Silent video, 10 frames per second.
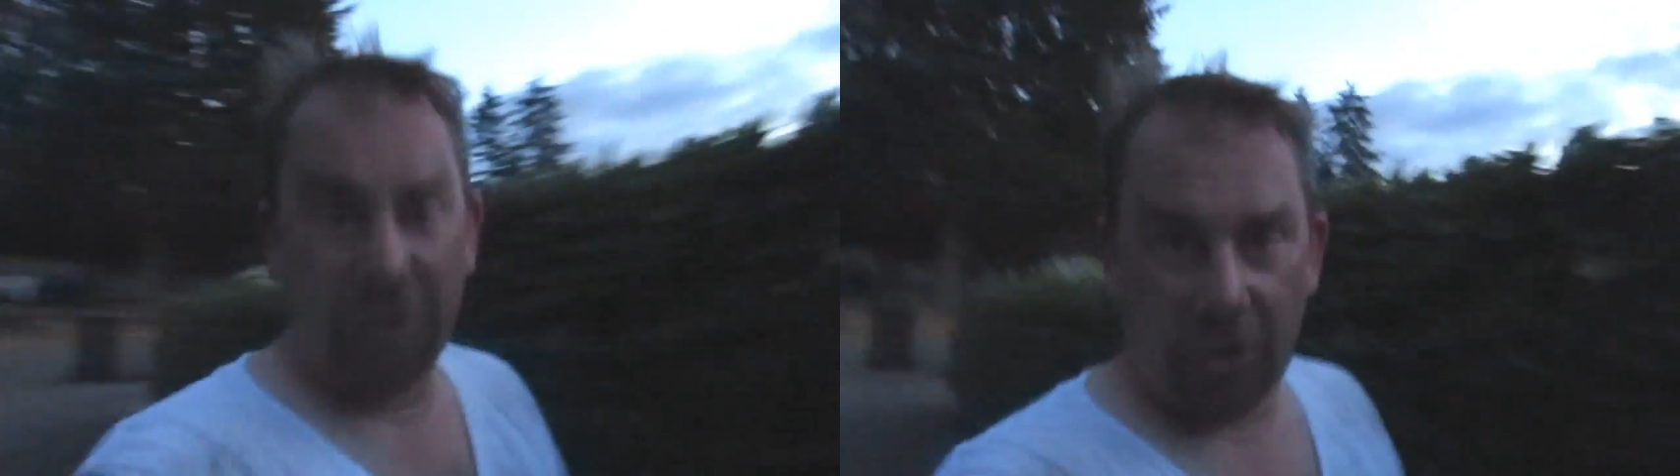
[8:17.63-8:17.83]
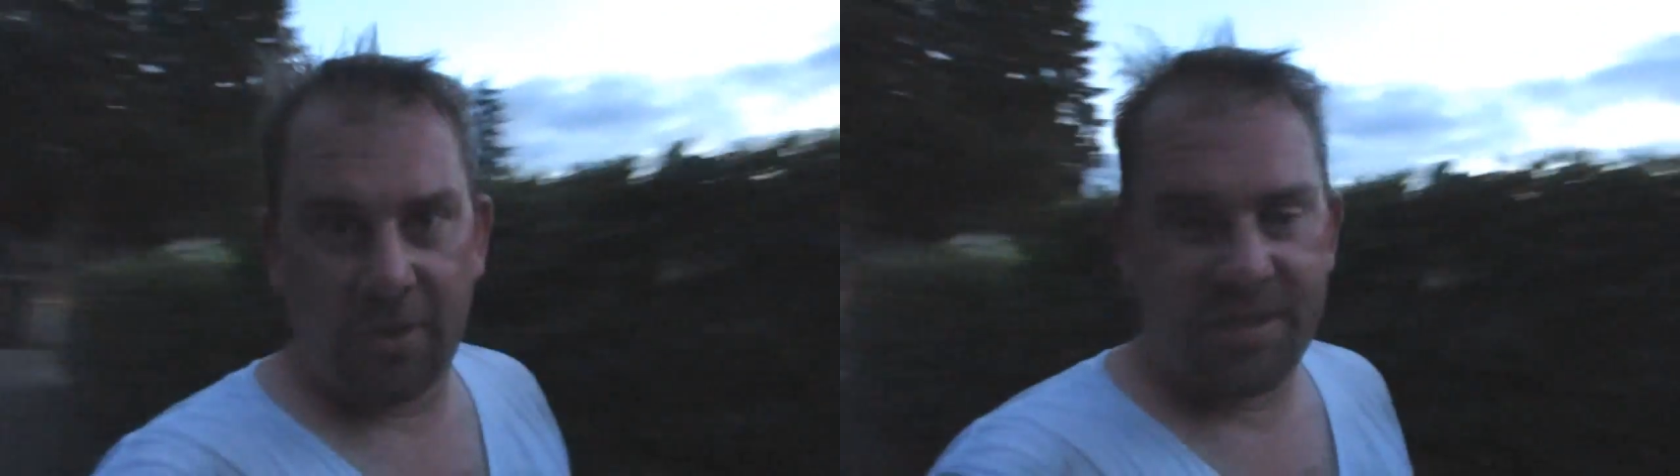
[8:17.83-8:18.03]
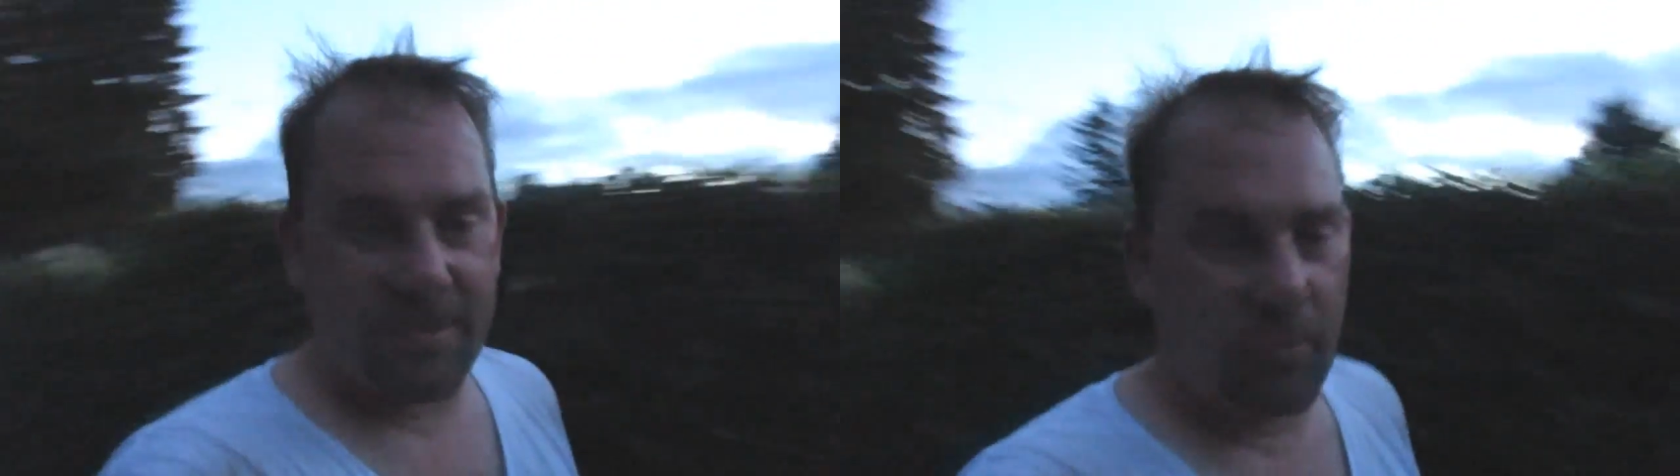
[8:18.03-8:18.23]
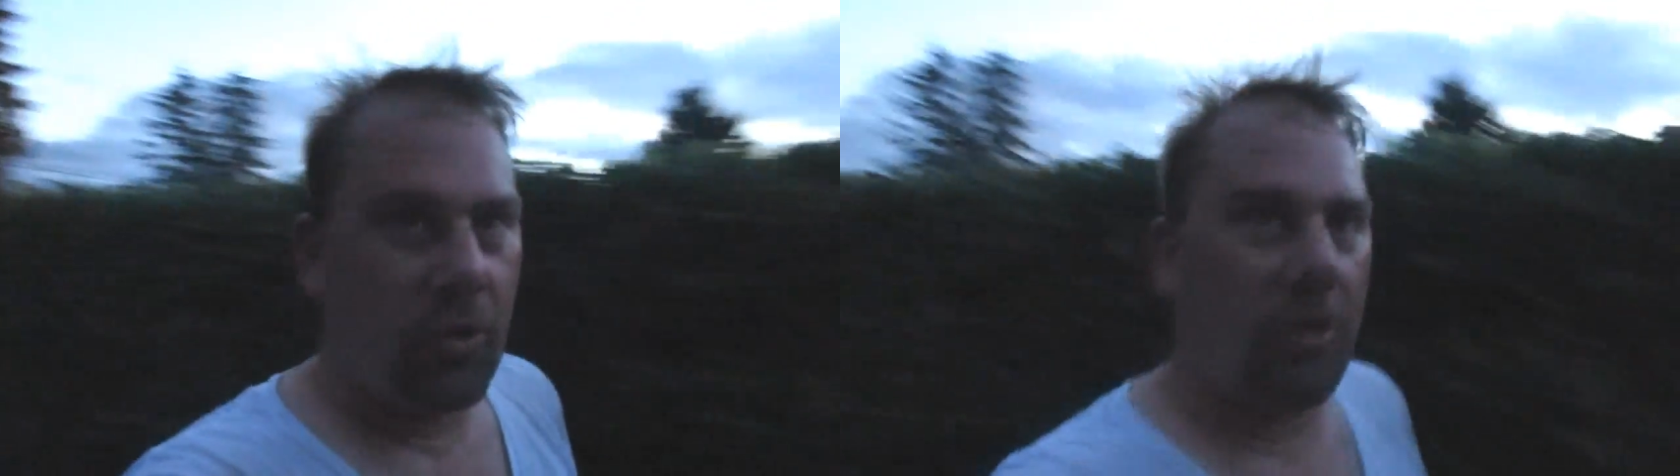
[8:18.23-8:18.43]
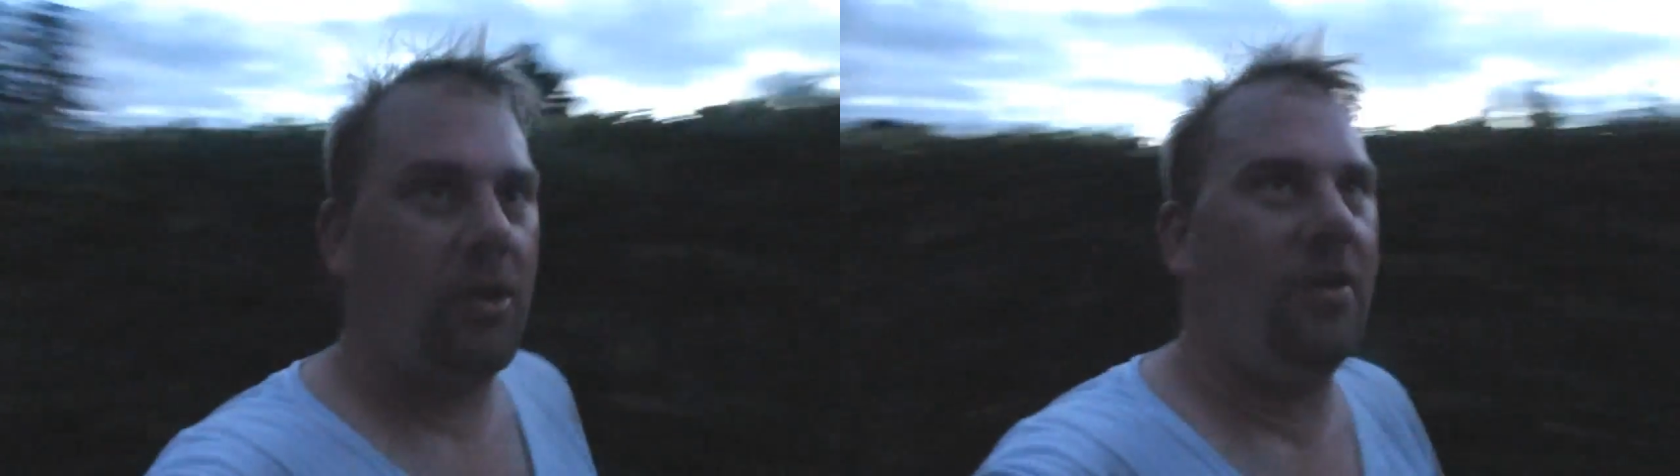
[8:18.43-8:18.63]
dirty some
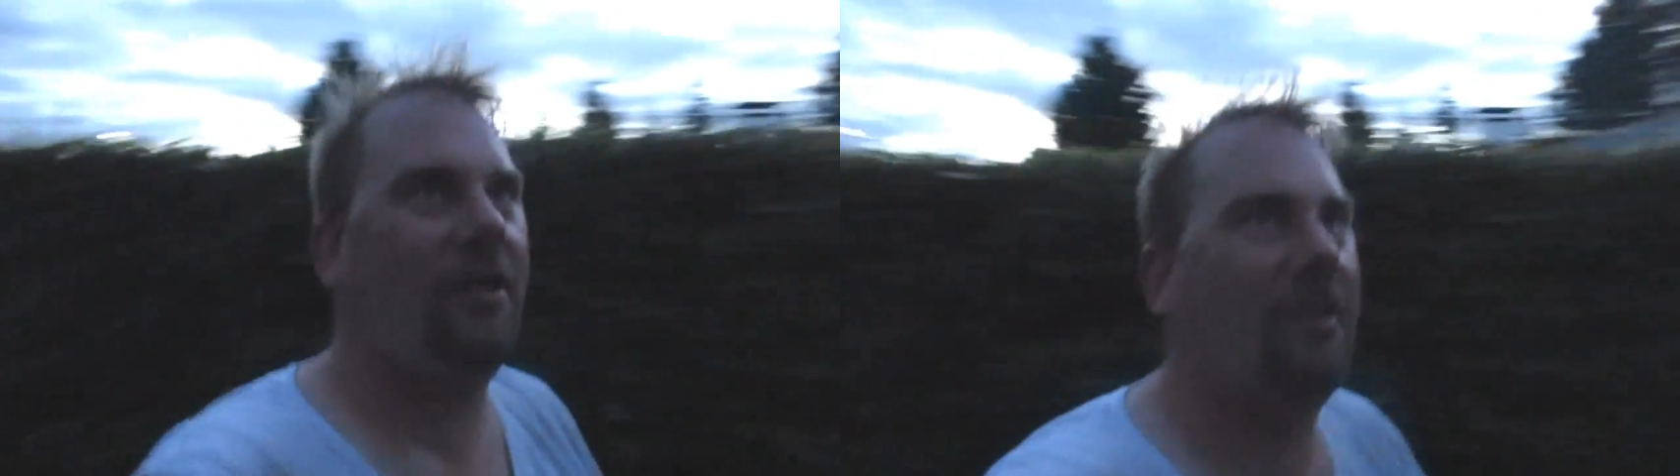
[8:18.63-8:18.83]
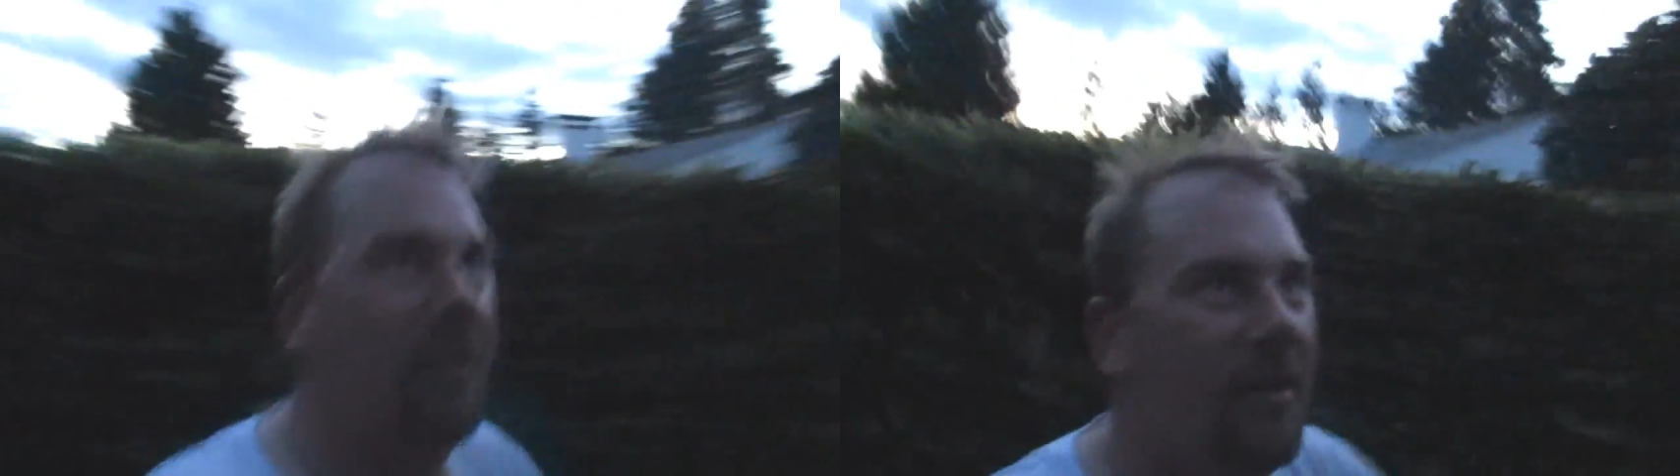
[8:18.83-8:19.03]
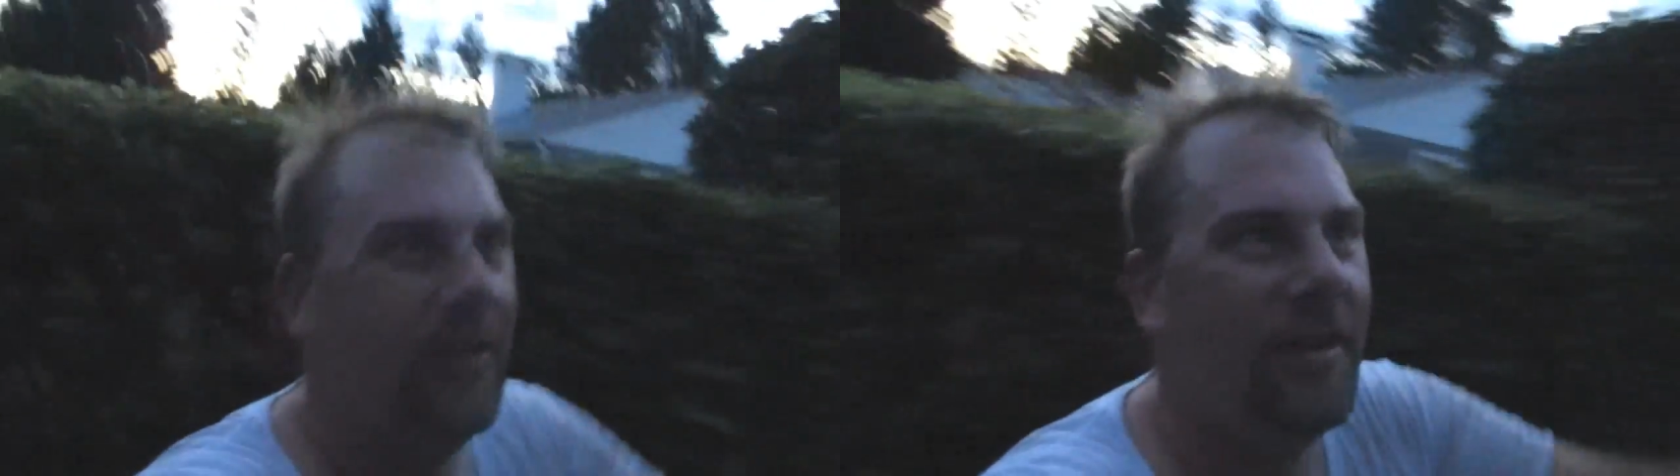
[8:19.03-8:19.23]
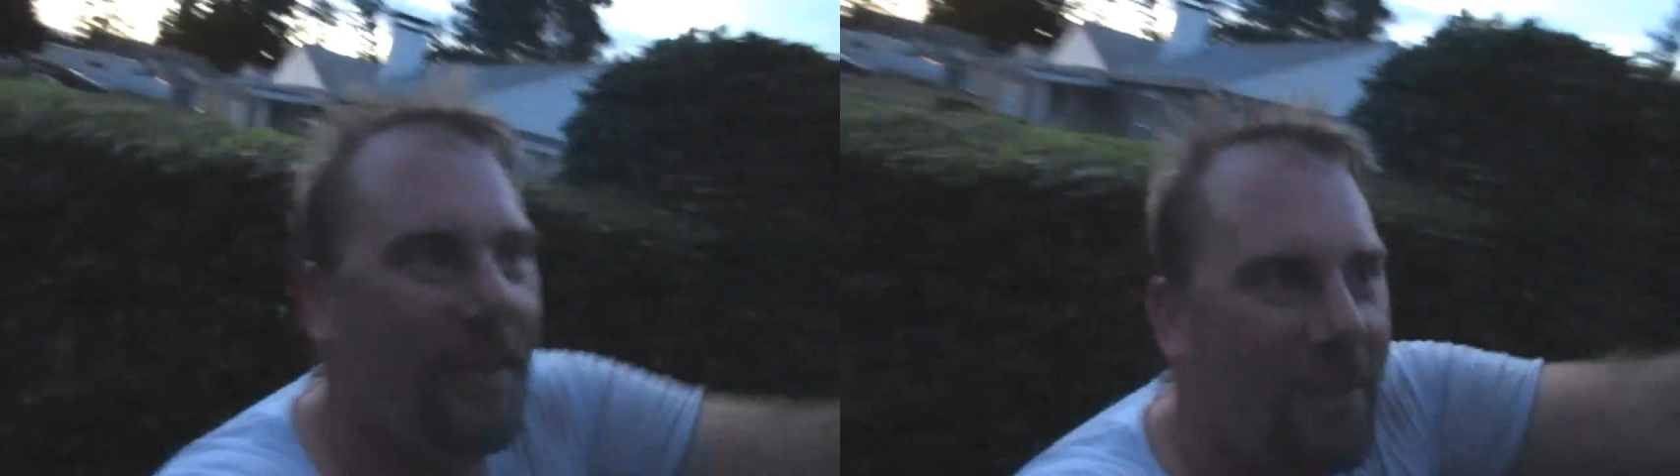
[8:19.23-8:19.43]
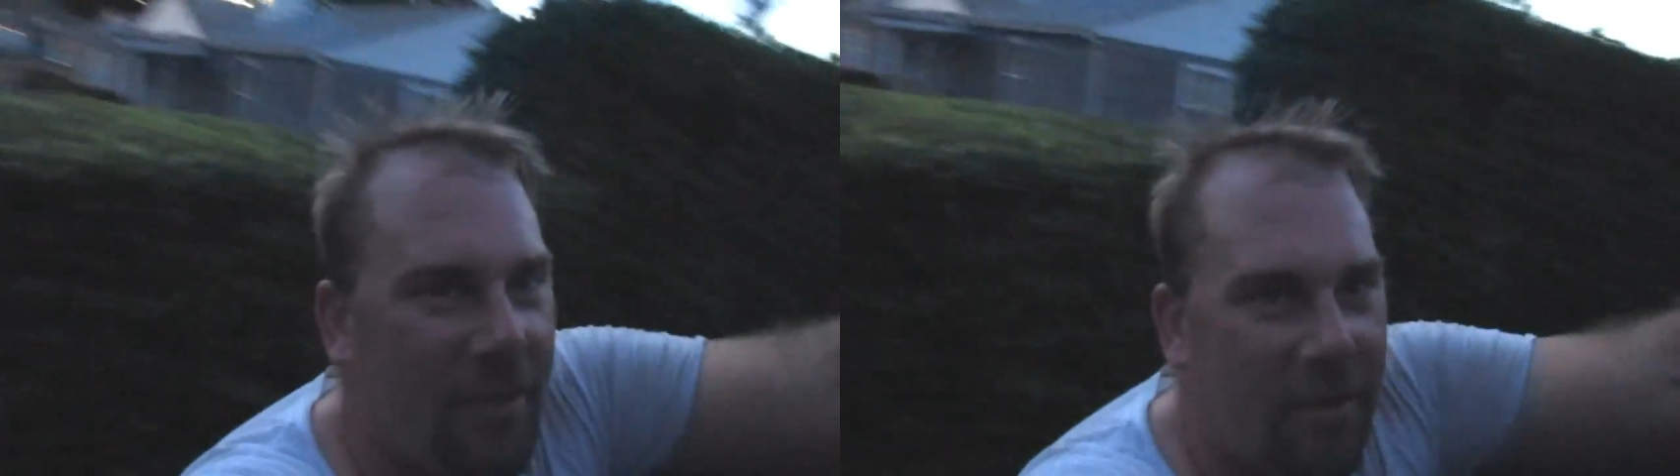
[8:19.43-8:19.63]
more.
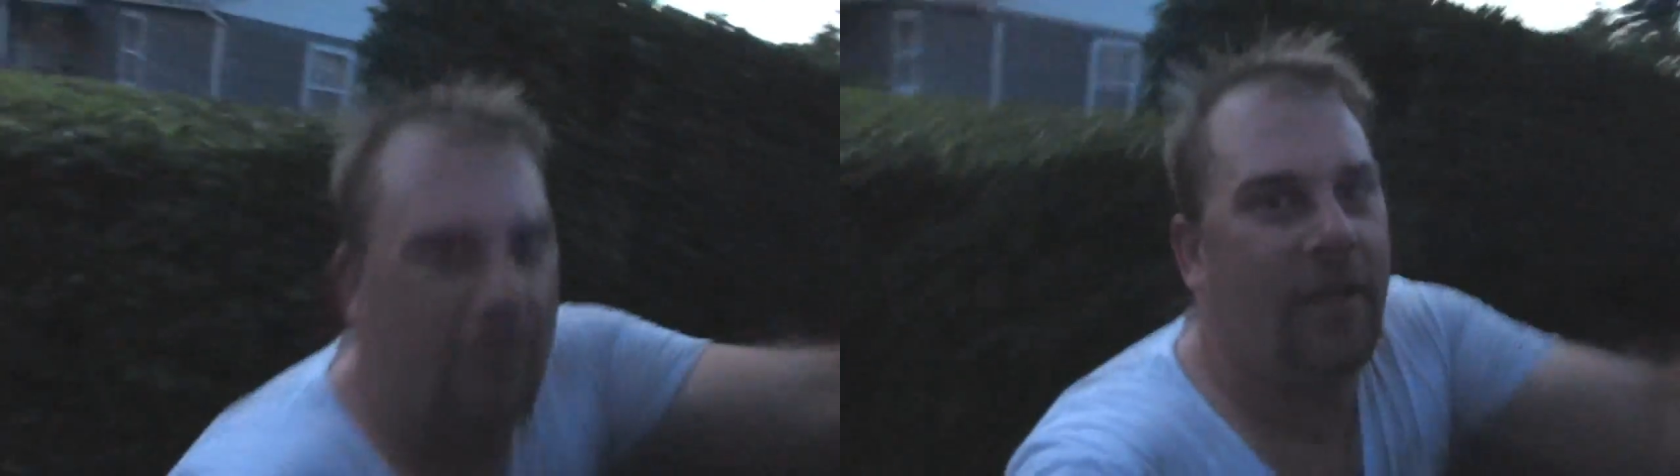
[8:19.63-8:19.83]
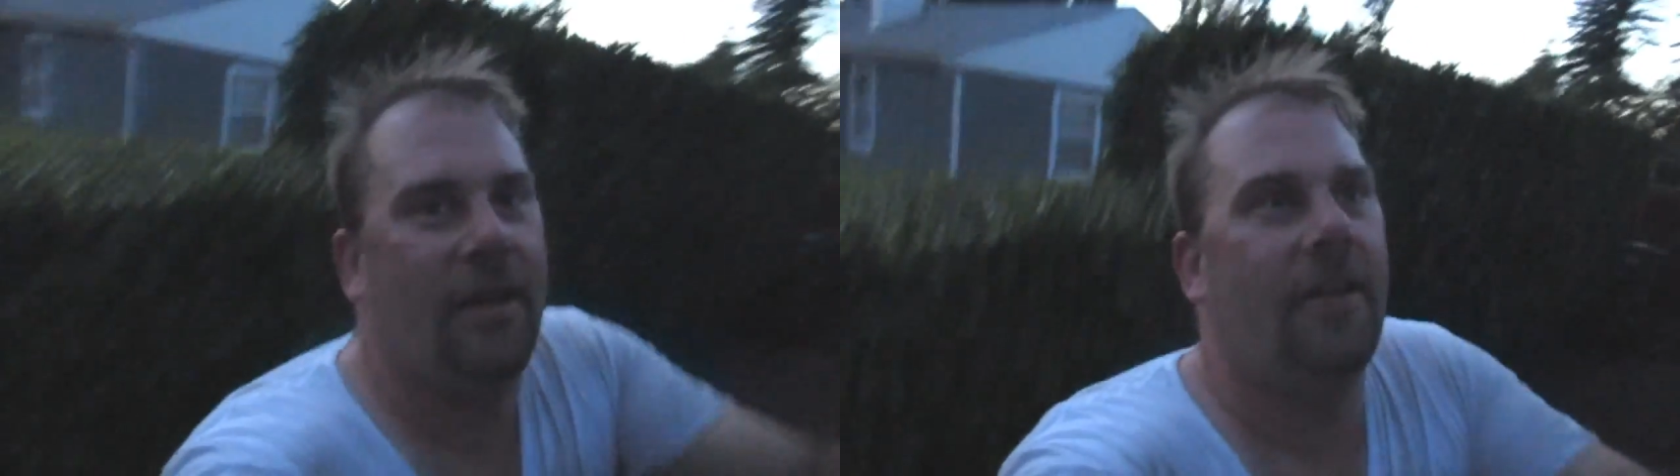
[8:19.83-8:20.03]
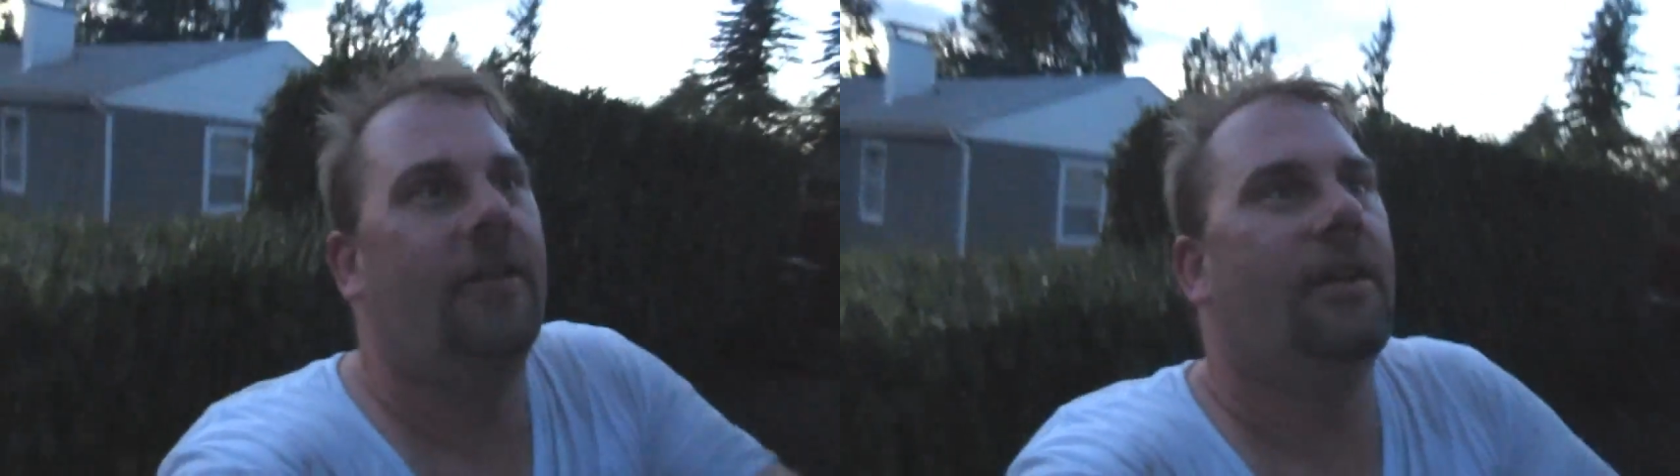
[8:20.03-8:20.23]
And